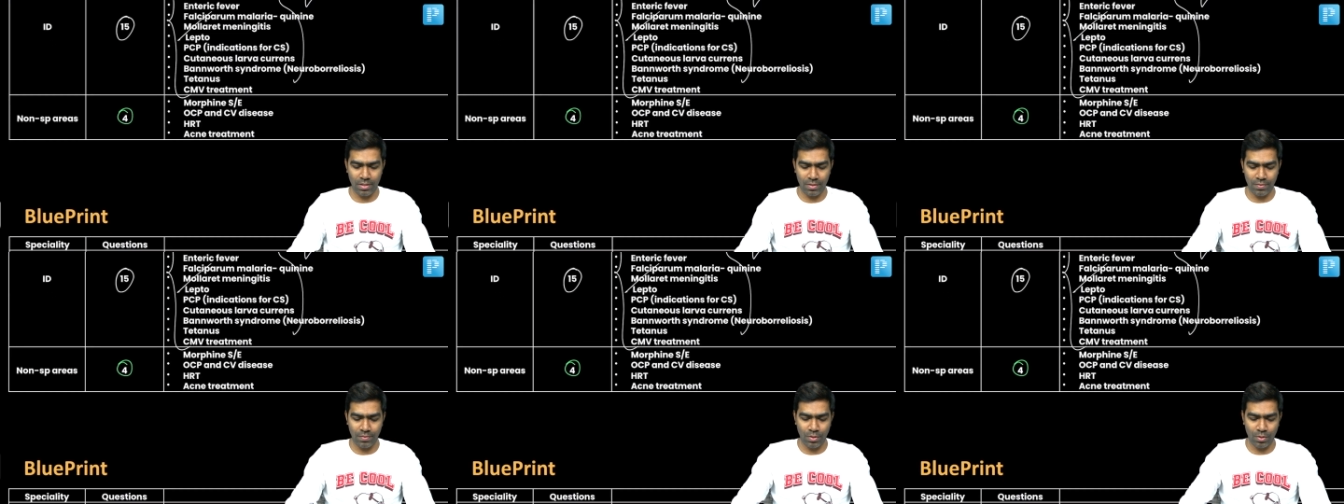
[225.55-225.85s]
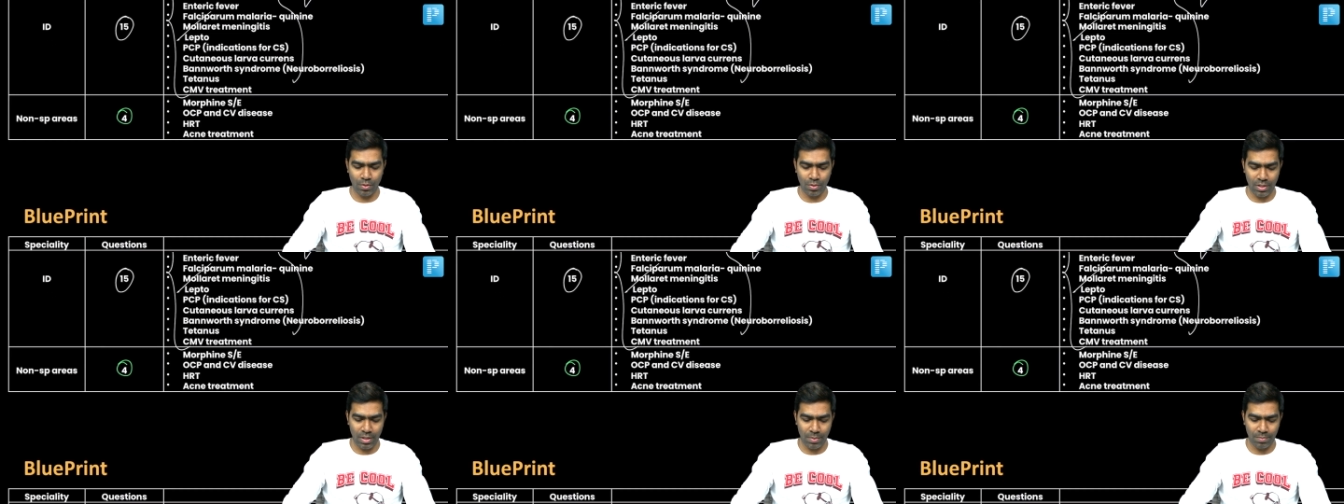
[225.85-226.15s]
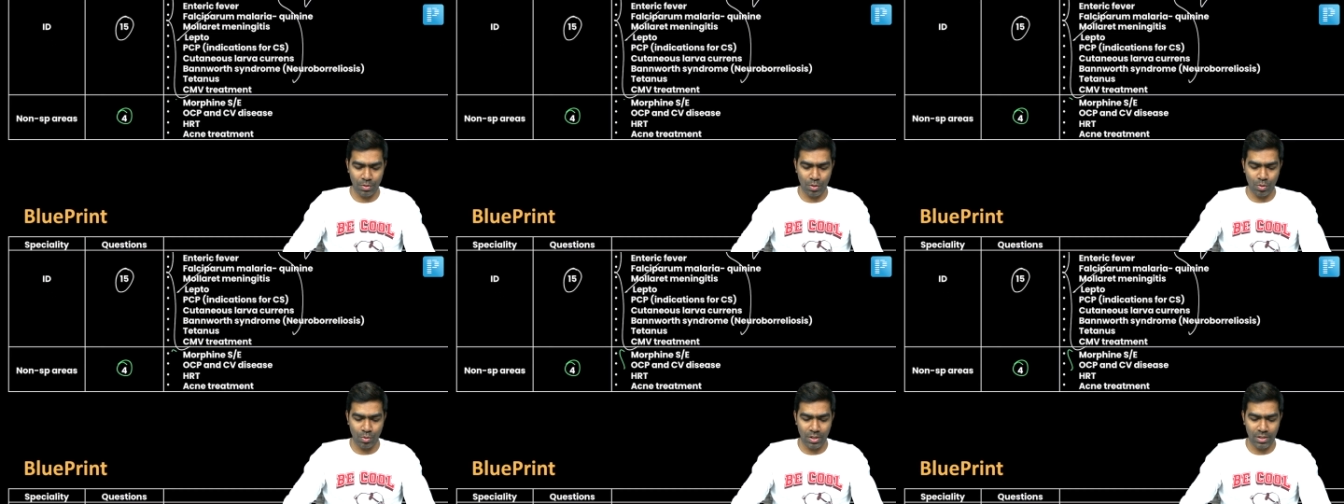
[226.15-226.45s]
even though some
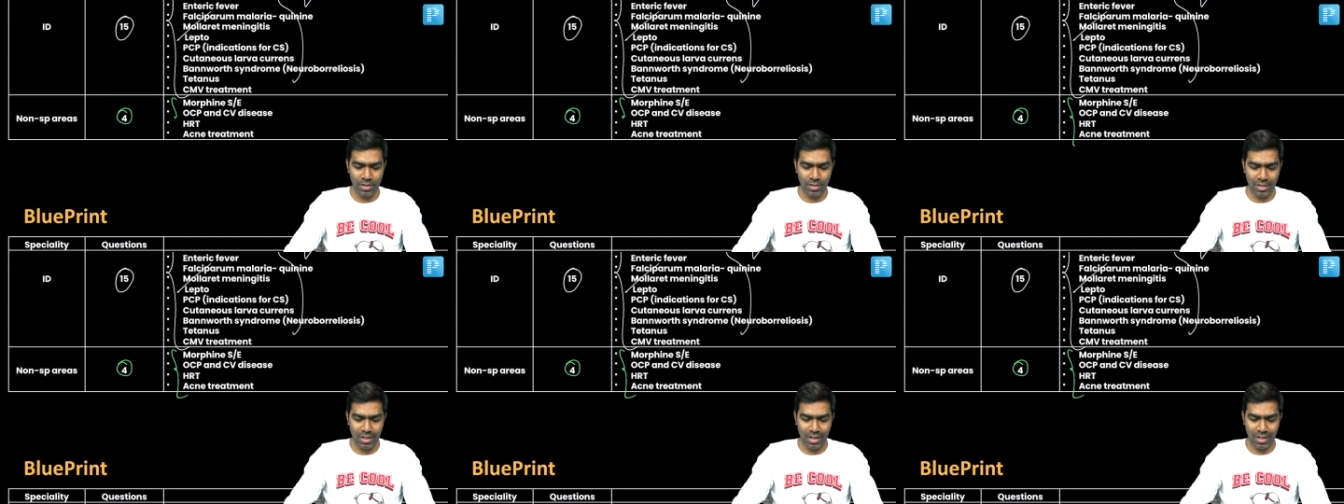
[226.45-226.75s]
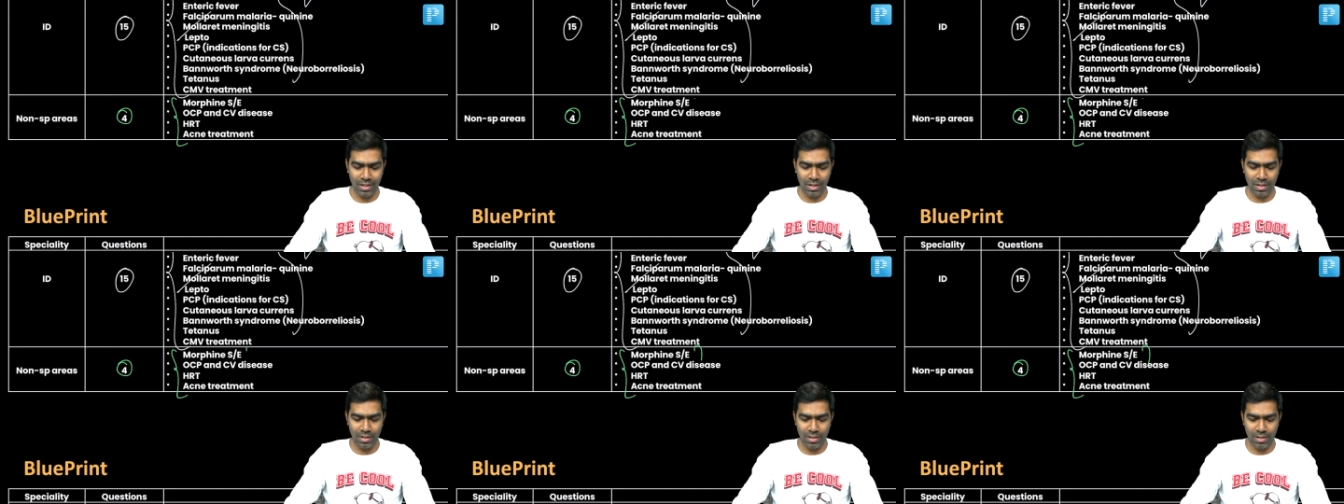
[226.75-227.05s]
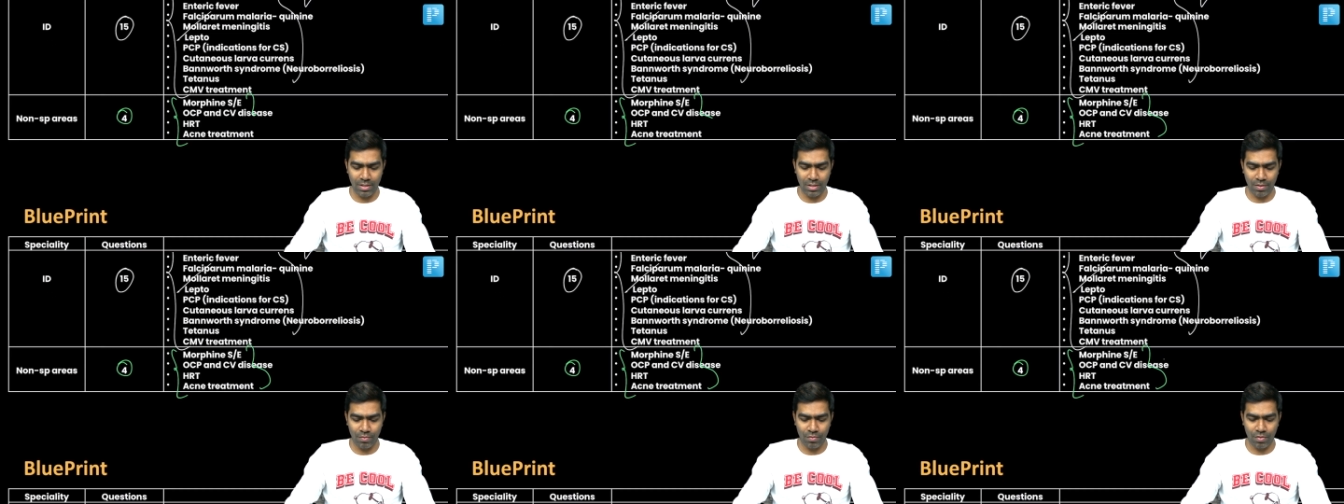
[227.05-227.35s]
students say that
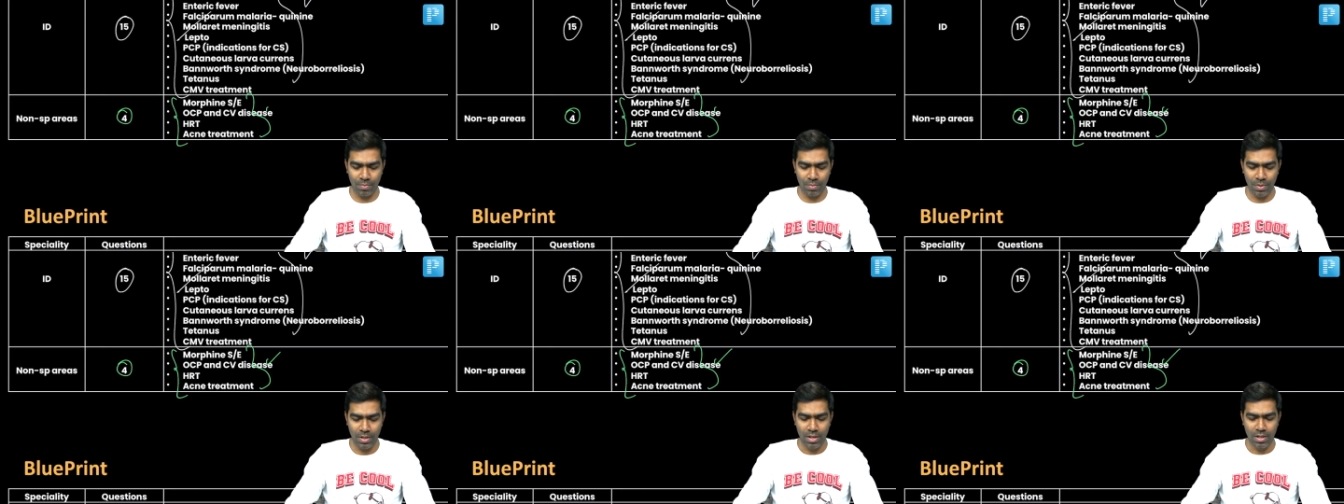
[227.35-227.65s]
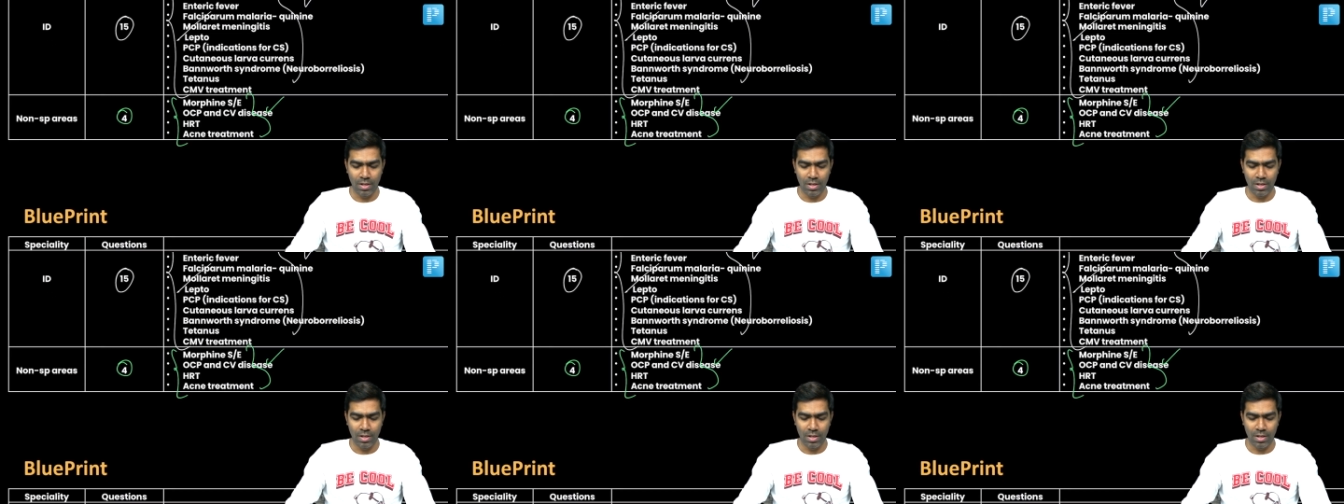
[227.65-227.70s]
these are from